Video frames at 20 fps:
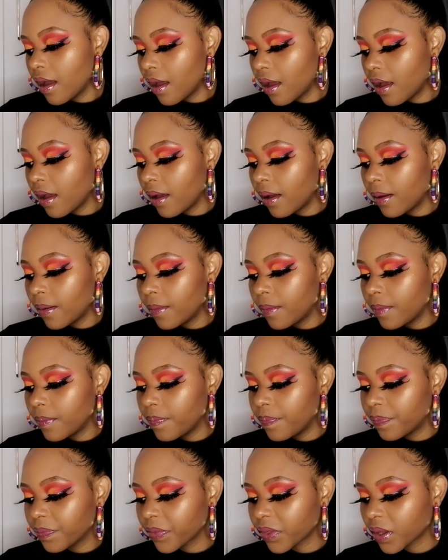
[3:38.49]

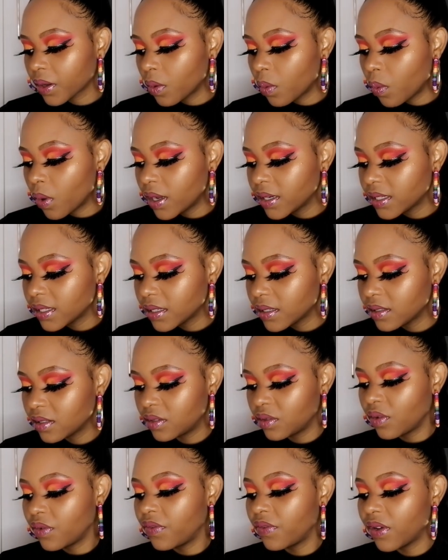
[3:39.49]
um what
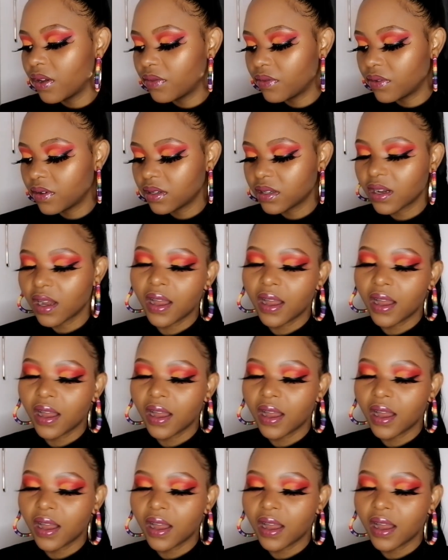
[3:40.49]
is your favorite